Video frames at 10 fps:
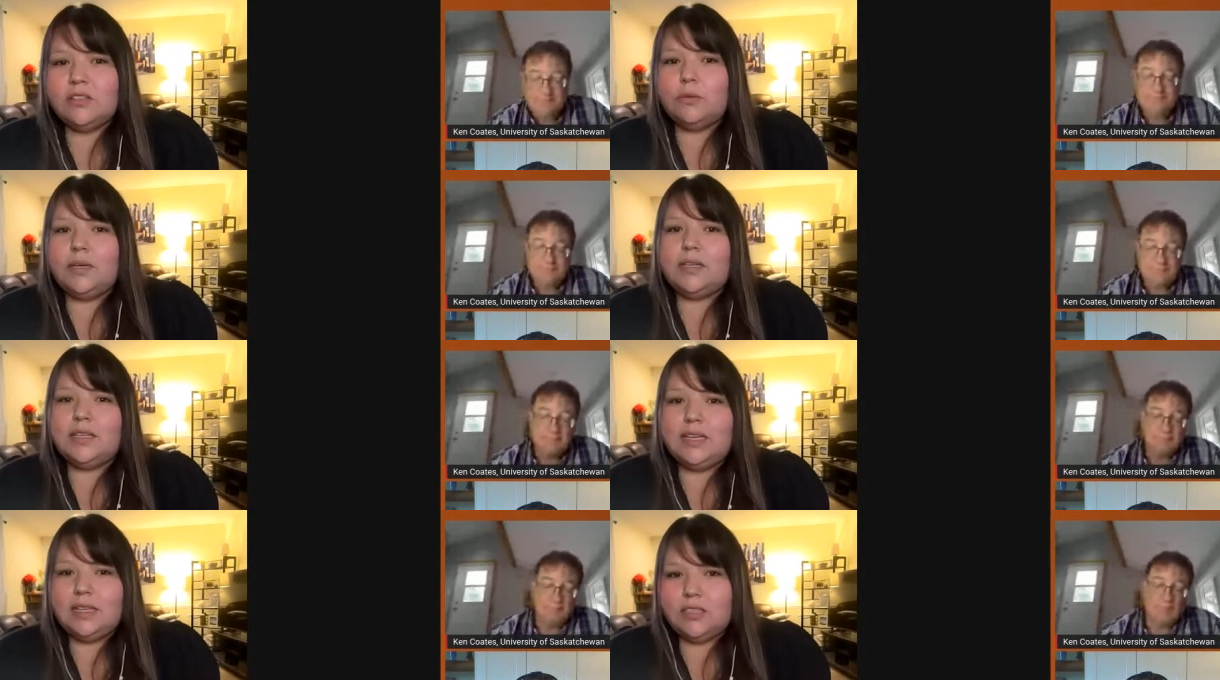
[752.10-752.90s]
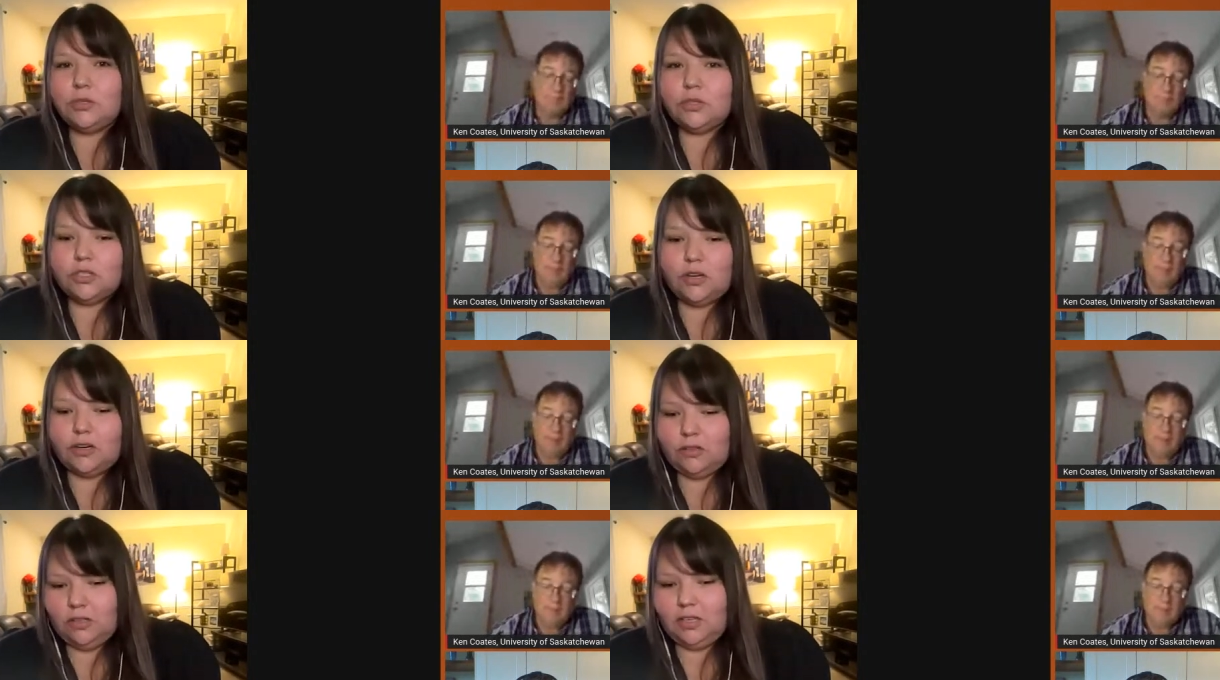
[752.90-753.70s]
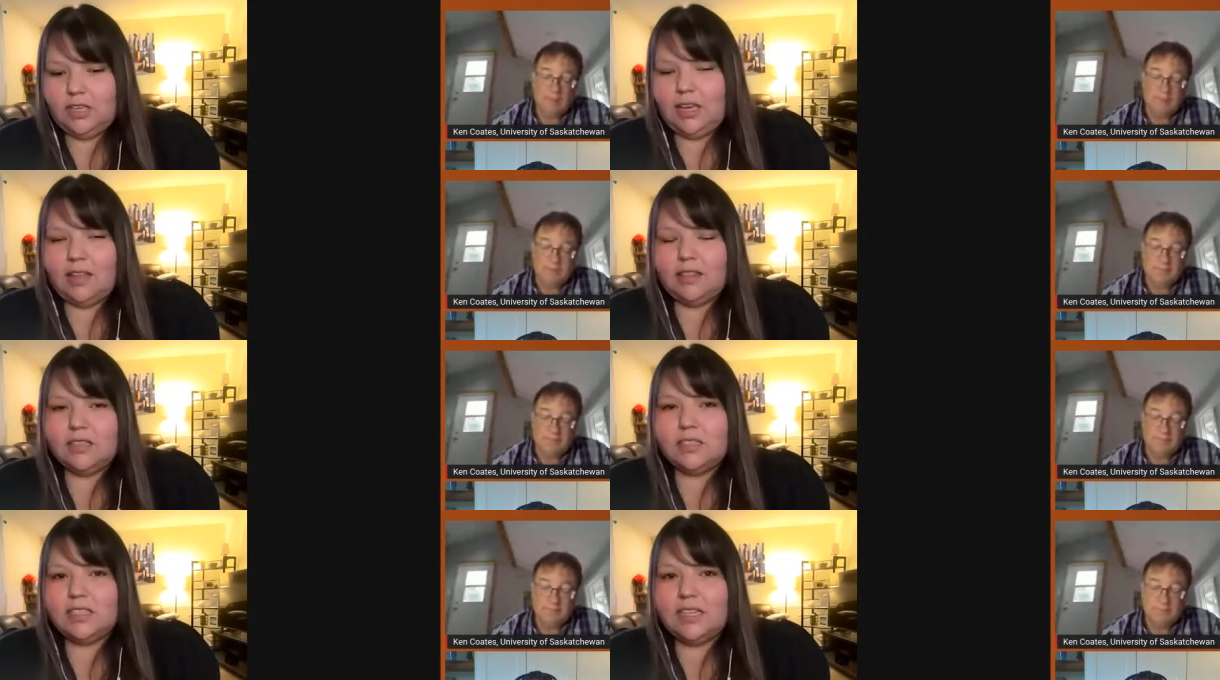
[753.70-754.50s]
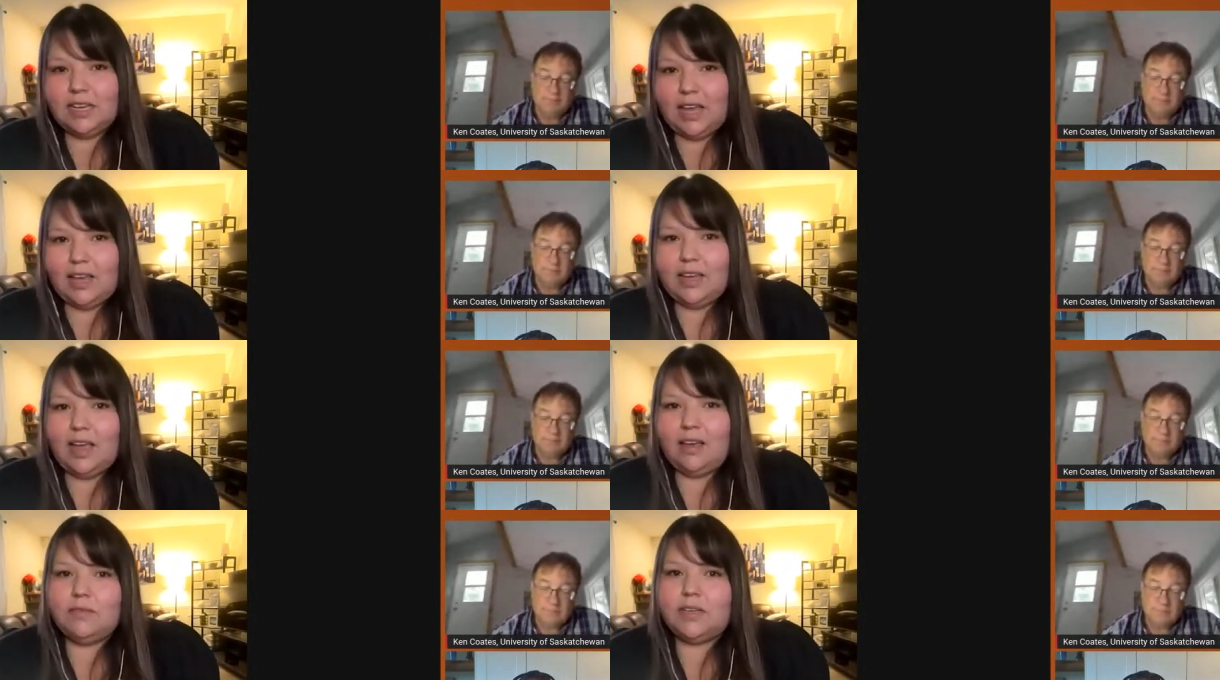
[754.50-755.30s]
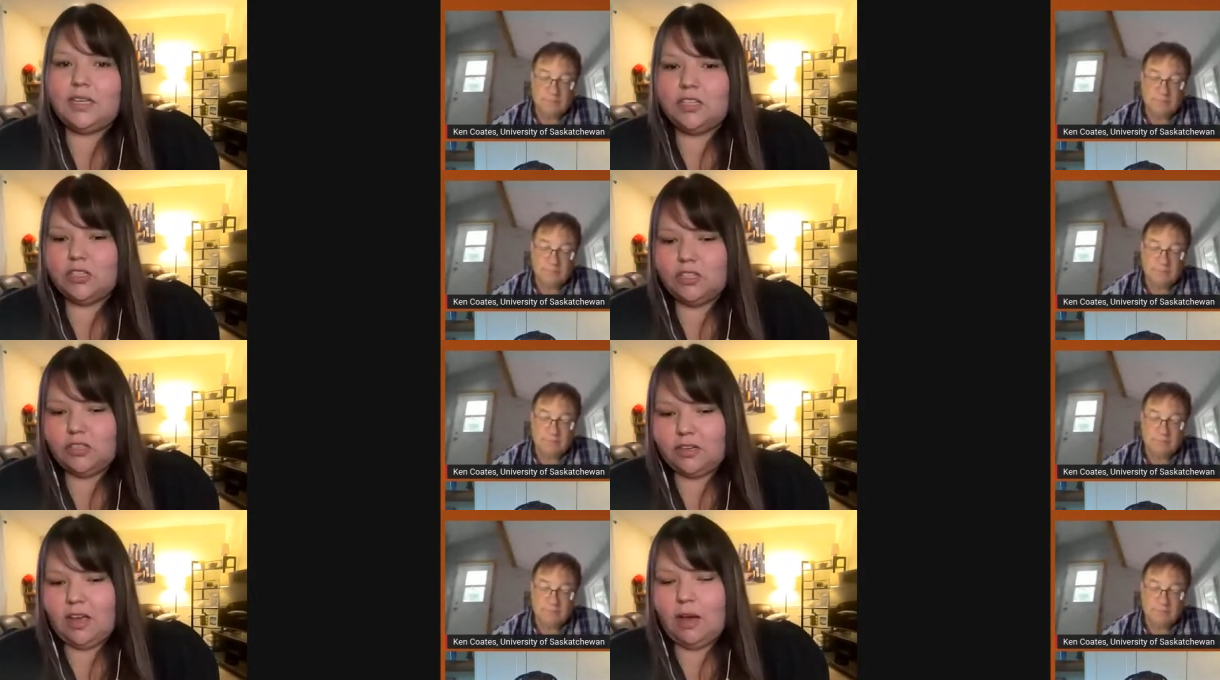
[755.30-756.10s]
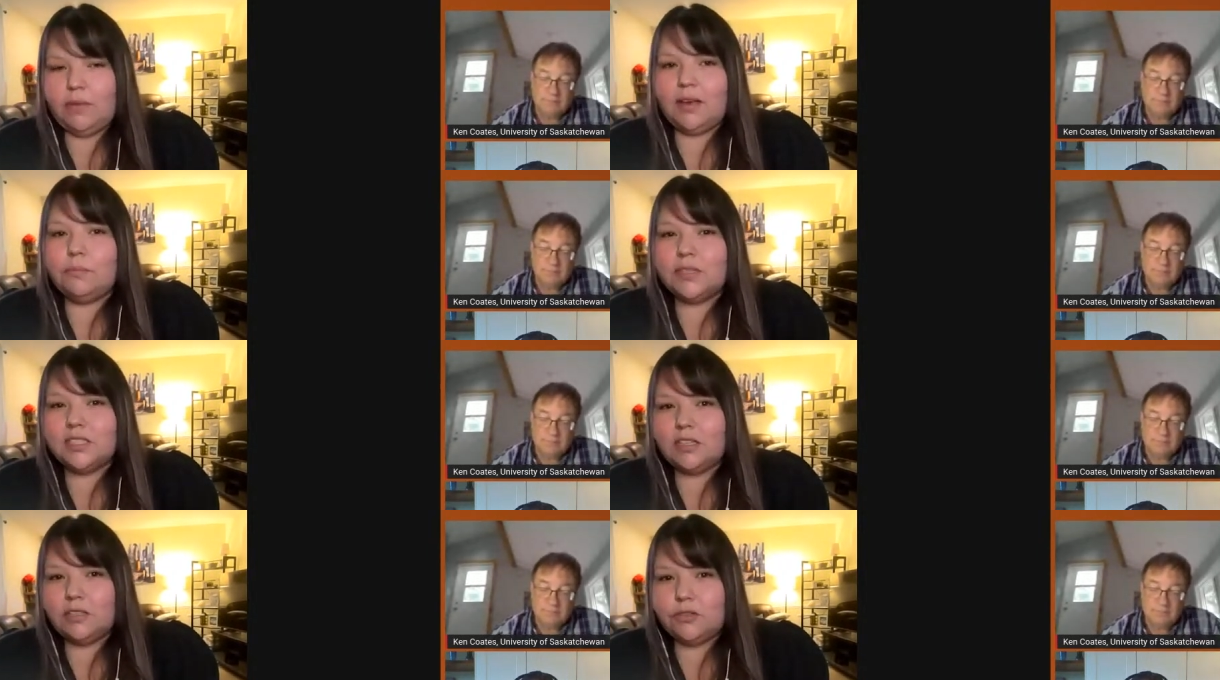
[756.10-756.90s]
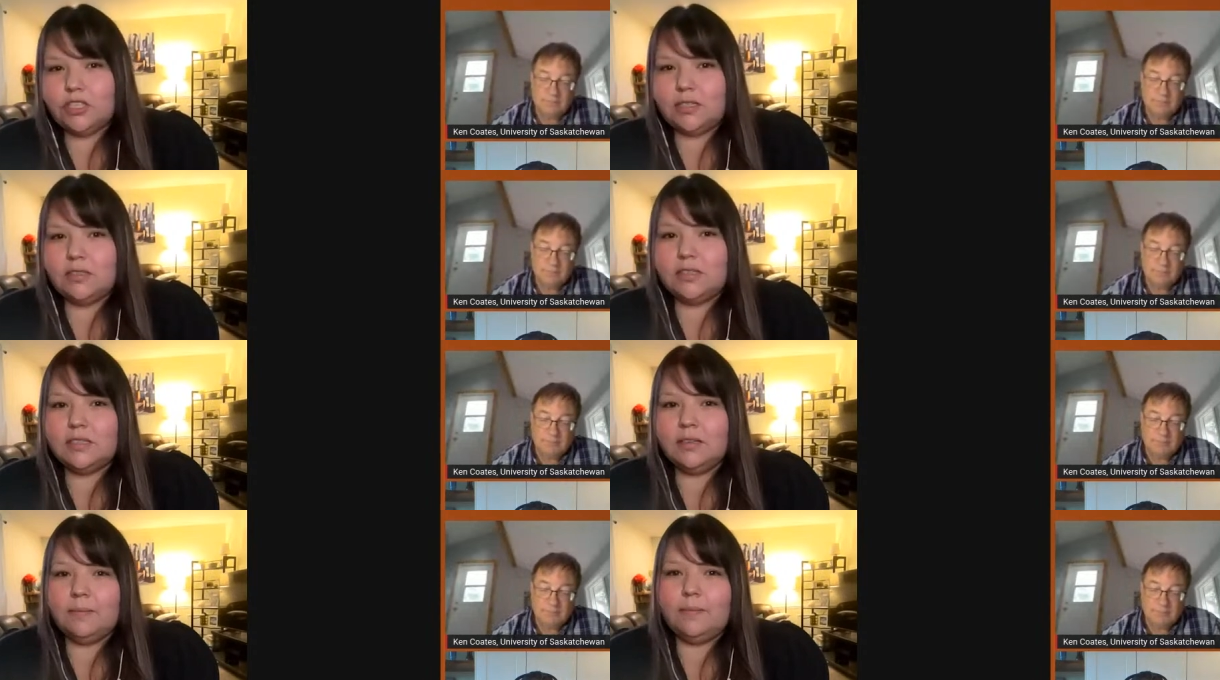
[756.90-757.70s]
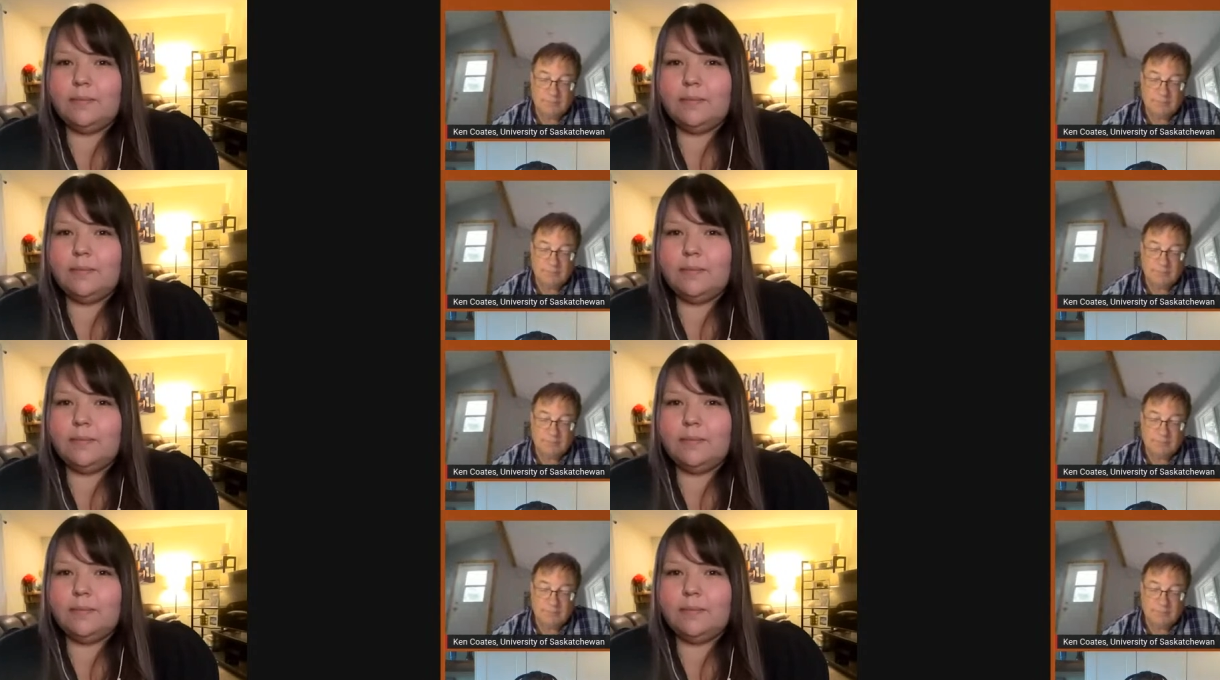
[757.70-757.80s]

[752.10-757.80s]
Speaker 1: So we need to start looking at this today and we need to start coming up with solutions.